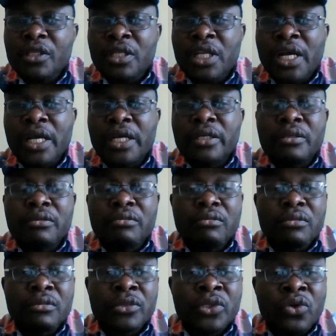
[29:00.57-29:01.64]
then
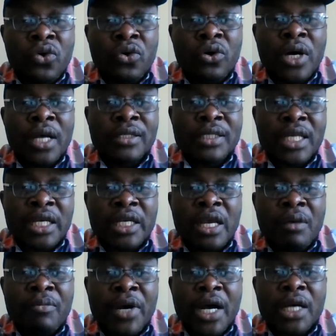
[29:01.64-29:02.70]
go and take
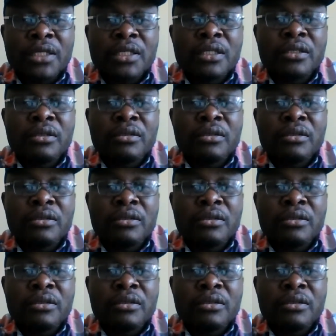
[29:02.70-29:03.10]
your bath,